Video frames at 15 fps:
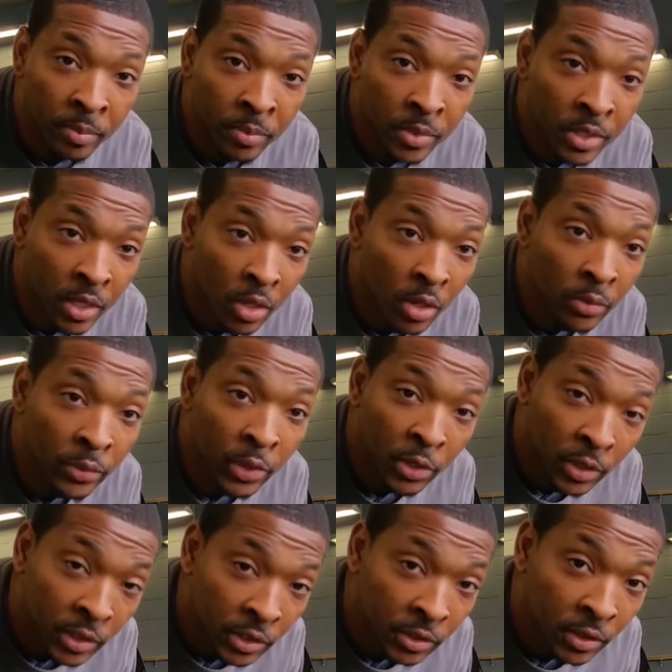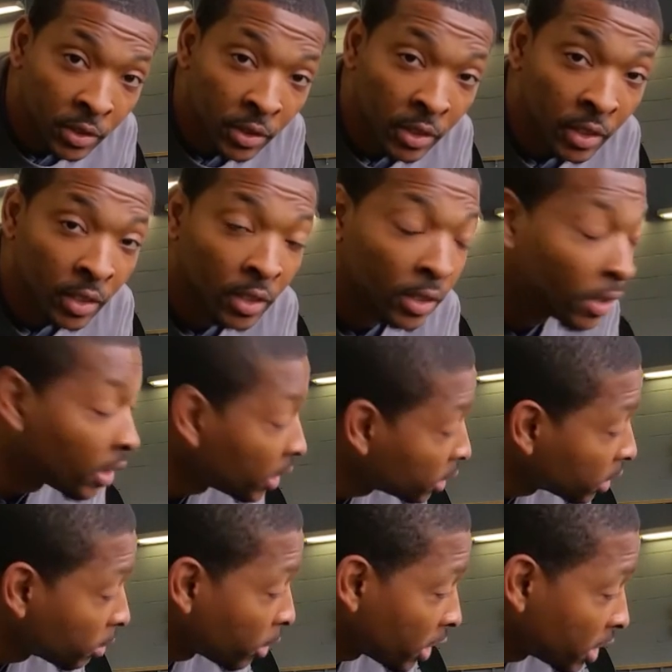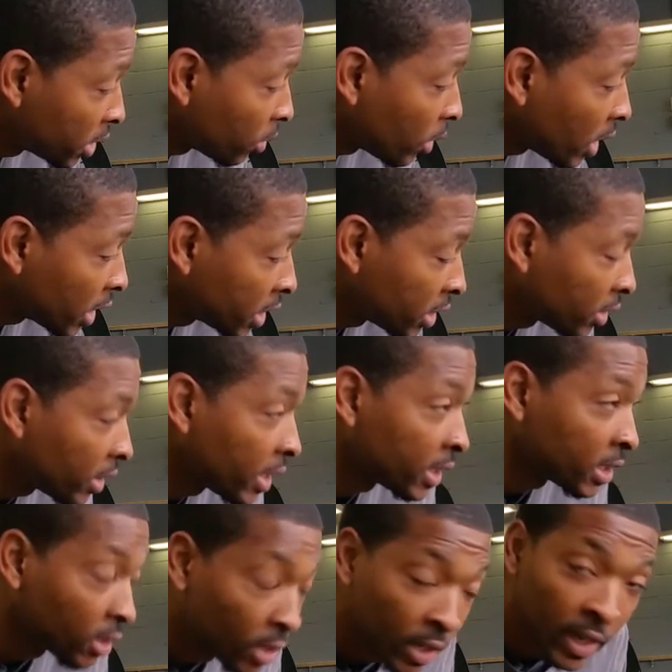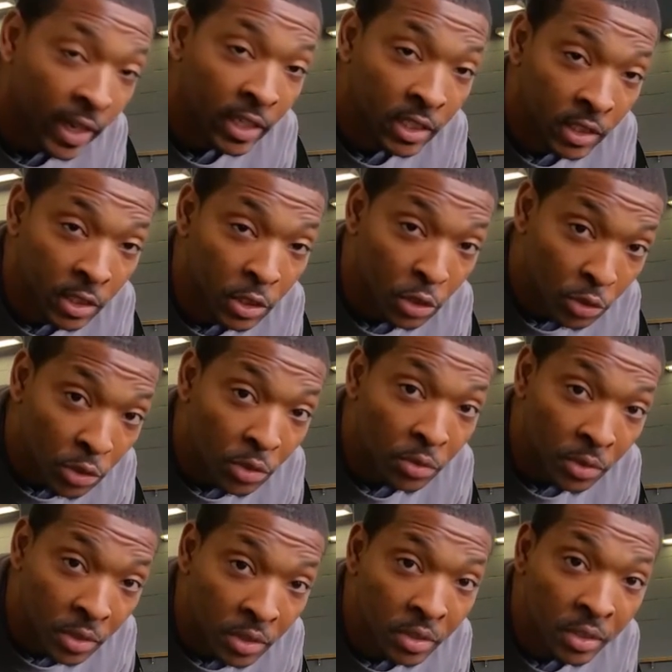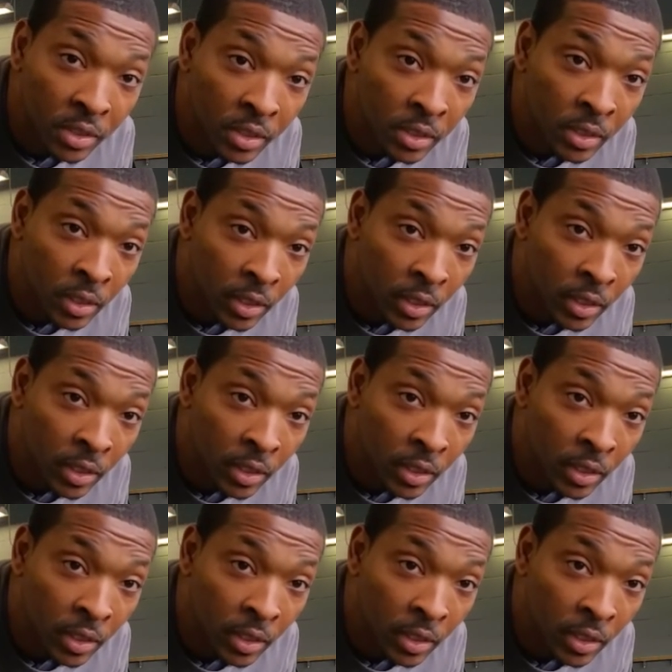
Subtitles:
So if you're interested in an electric pressure washer that's going to actually do you good